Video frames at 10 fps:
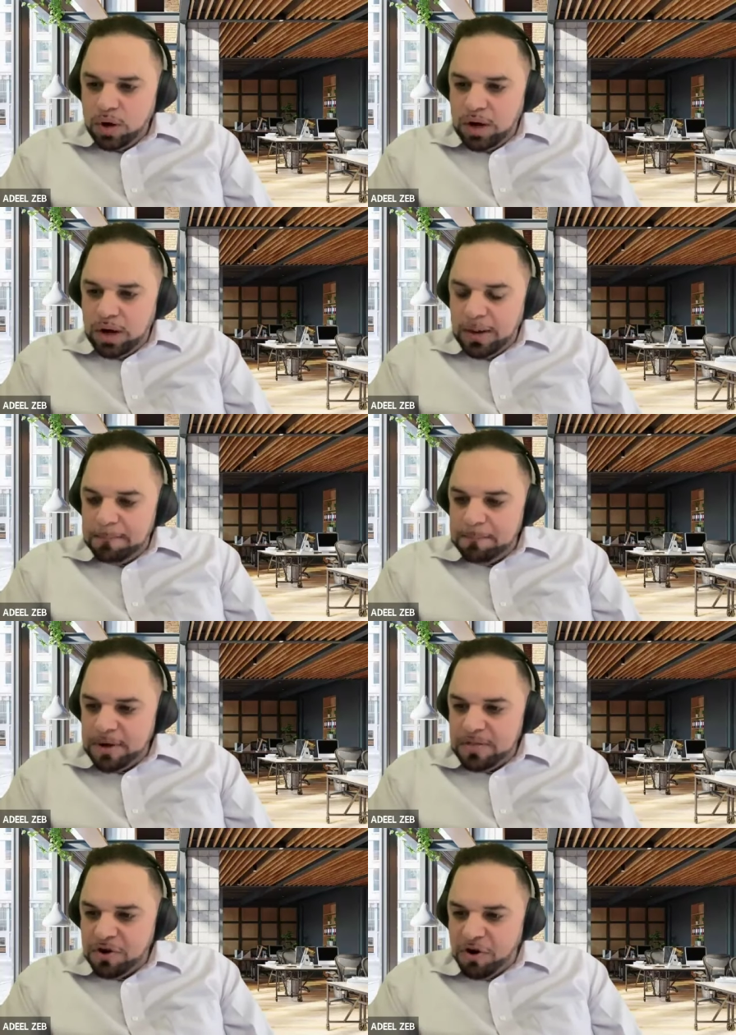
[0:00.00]
um,
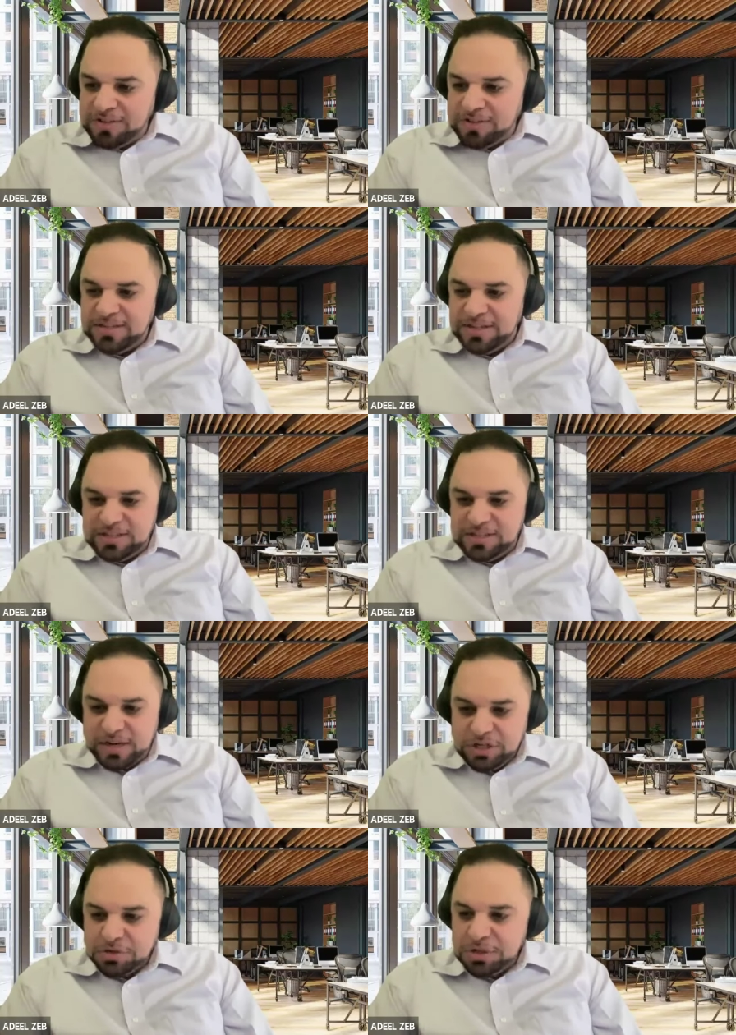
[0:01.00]
in the early 16th
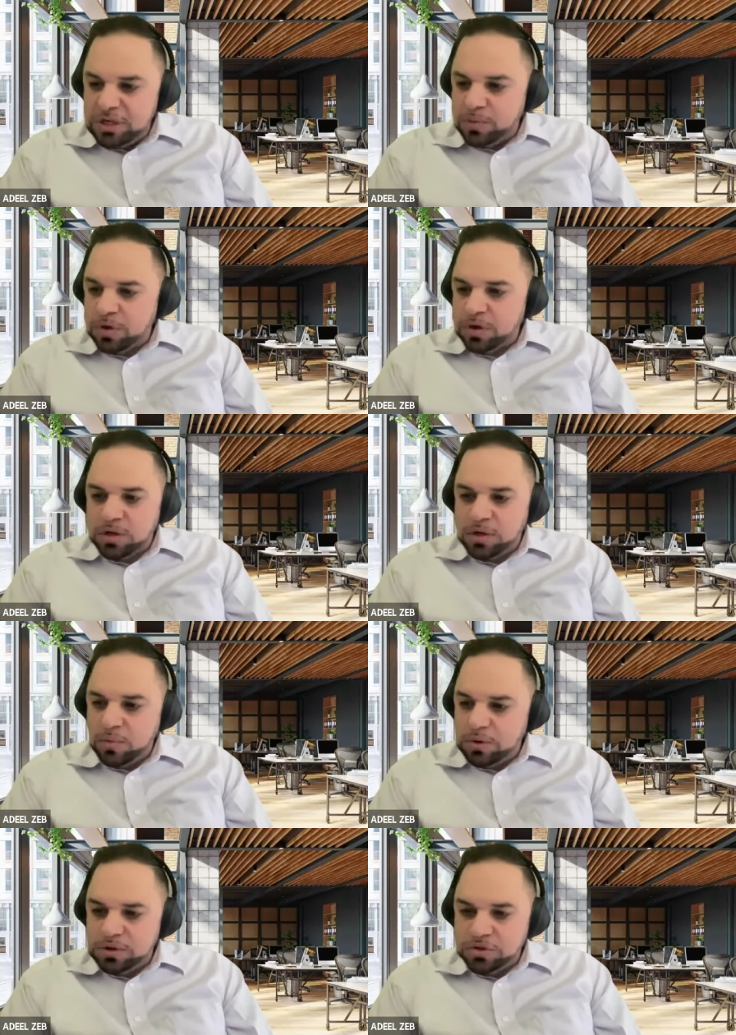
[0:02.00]
century were
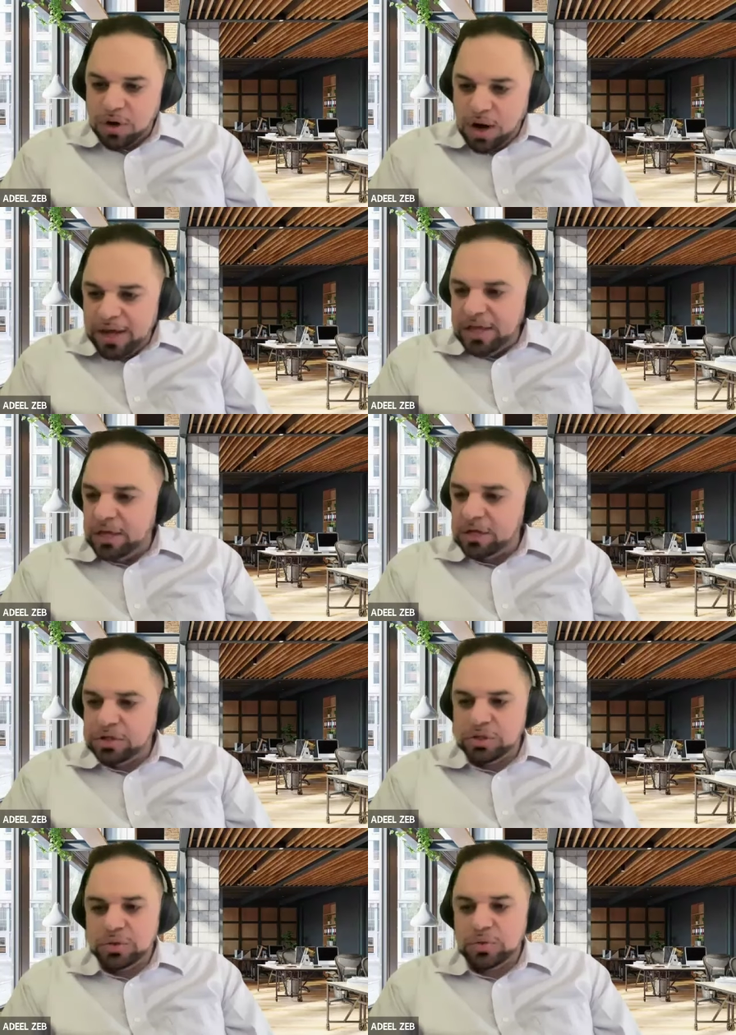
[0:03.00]
trying
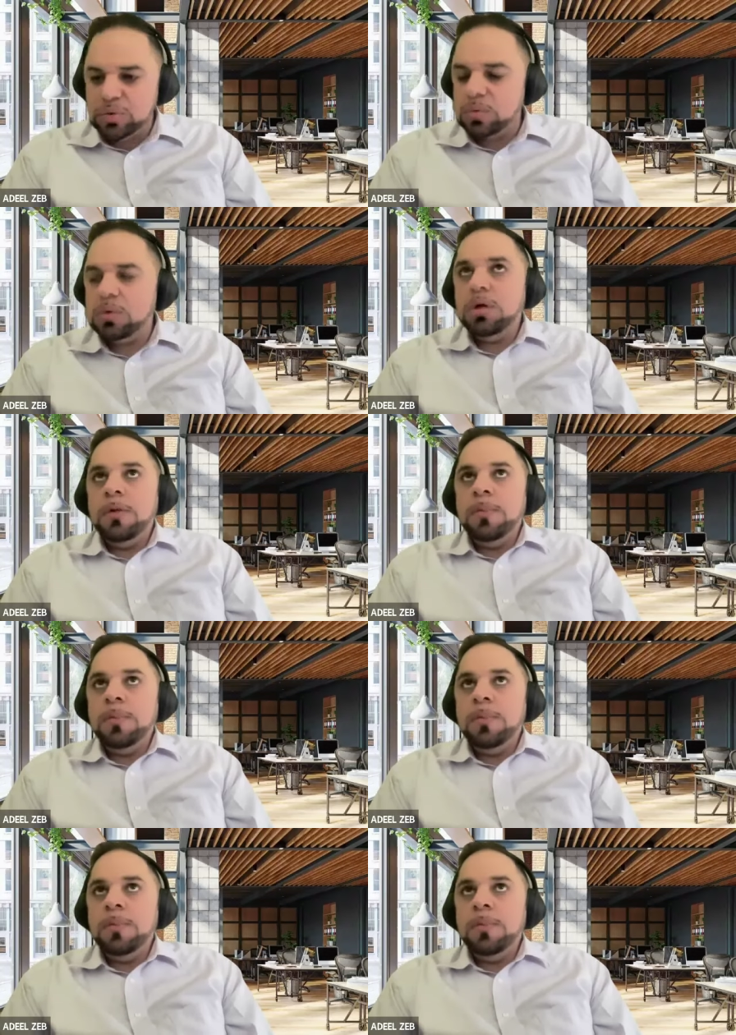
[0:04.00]
to,